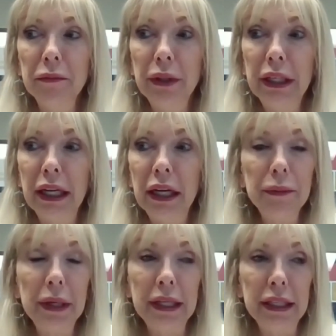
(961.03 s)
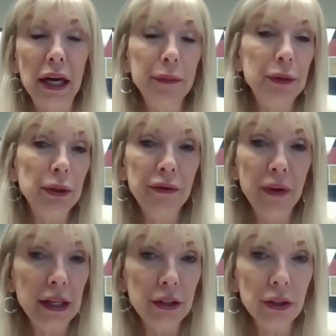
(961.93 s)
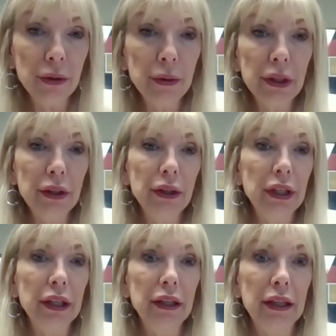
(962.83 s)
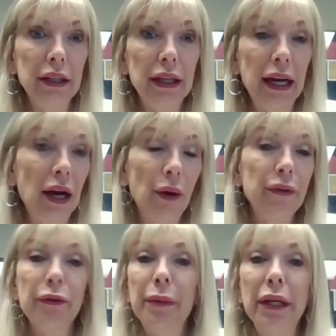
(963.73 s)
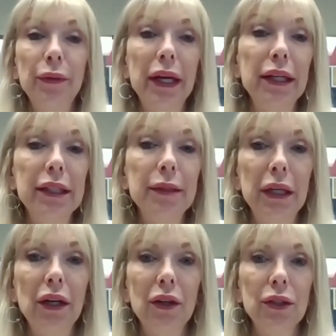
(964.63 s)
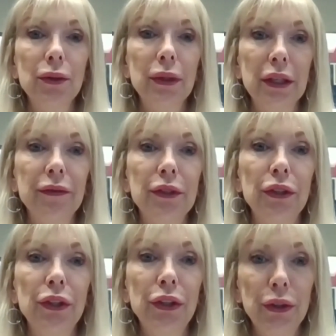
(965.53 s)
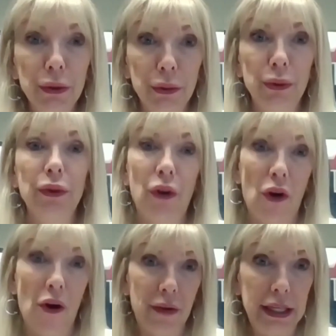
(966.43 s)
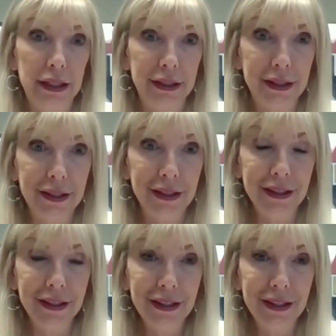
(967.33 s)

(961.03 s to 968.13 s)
um, help, it helps you advance your career in, in however many ways, but it also gives you confidence